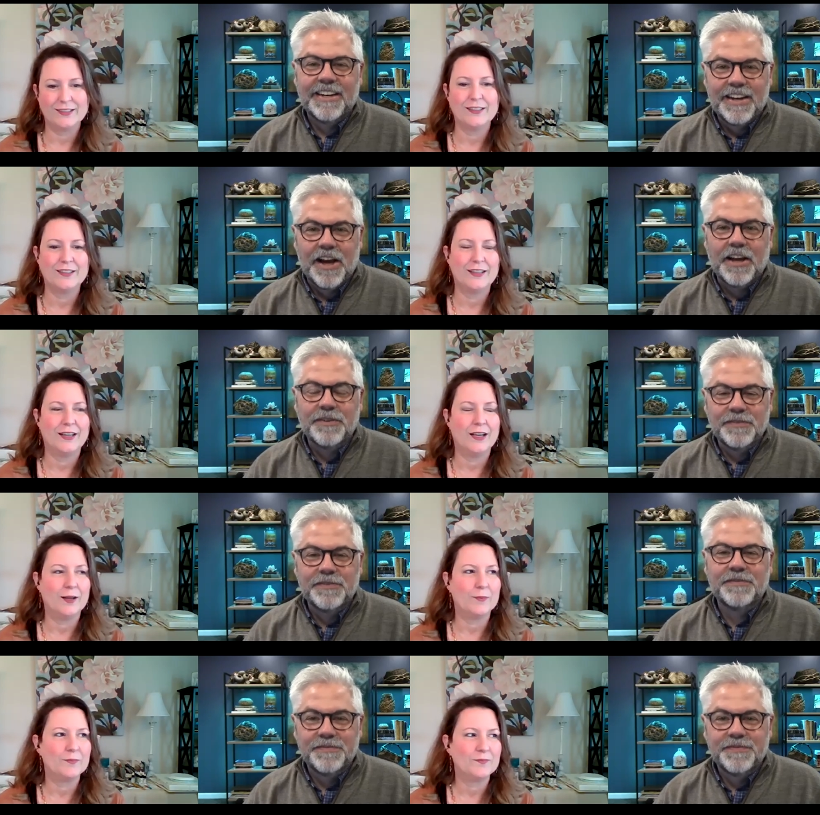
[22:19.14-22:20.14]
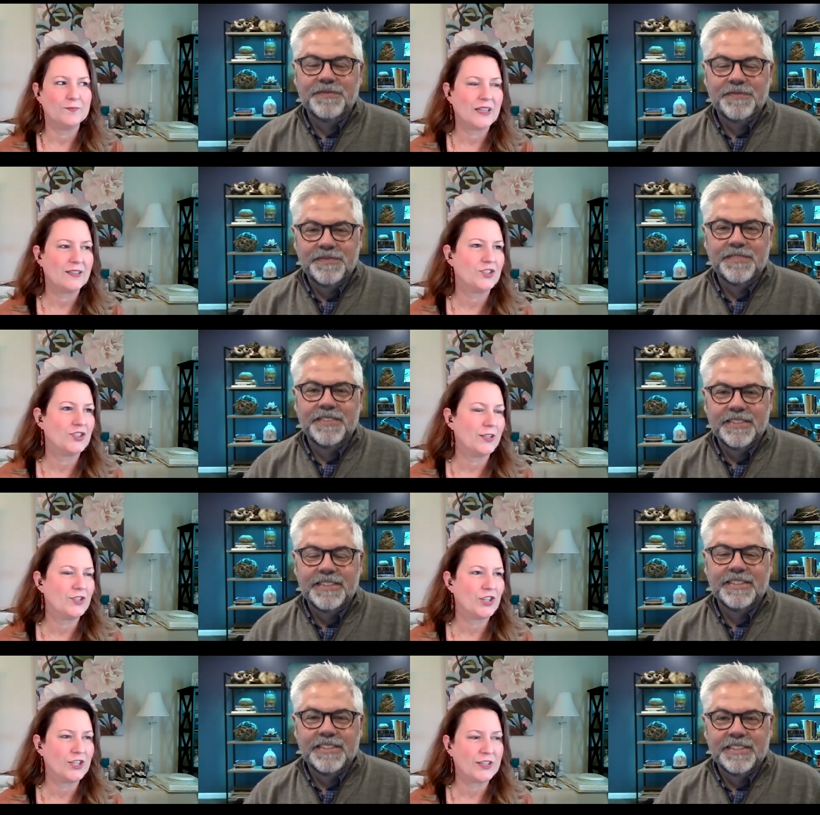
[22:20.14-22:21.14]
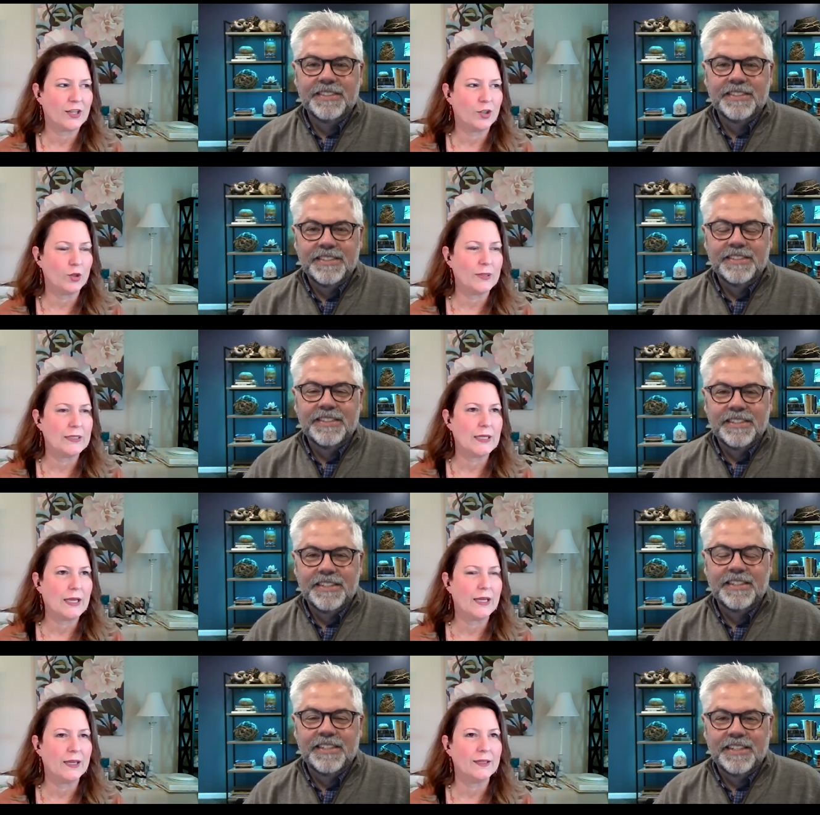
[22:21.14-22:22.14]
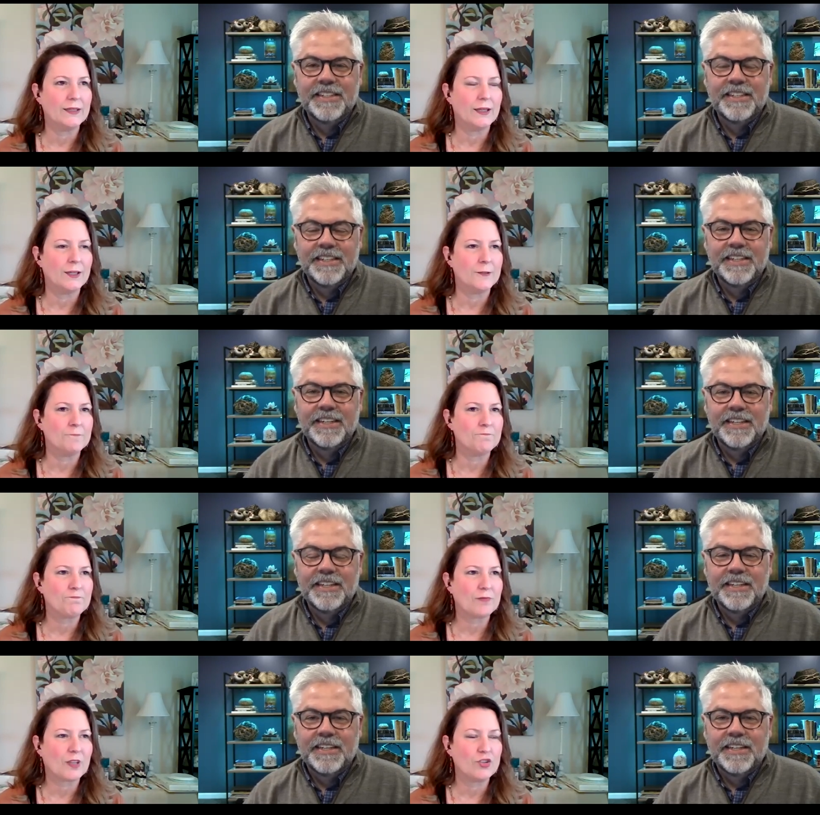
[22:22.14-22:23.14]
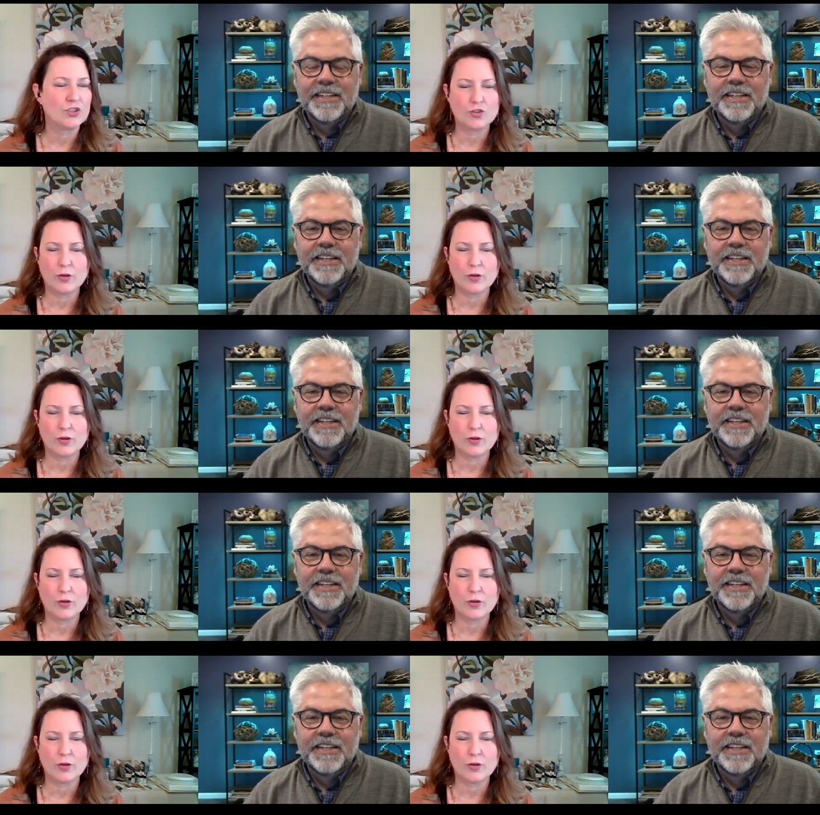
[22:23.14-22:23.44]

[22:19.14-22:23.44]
Speaker 1: Nice. Um, so I to sh- change that a little bit and um, just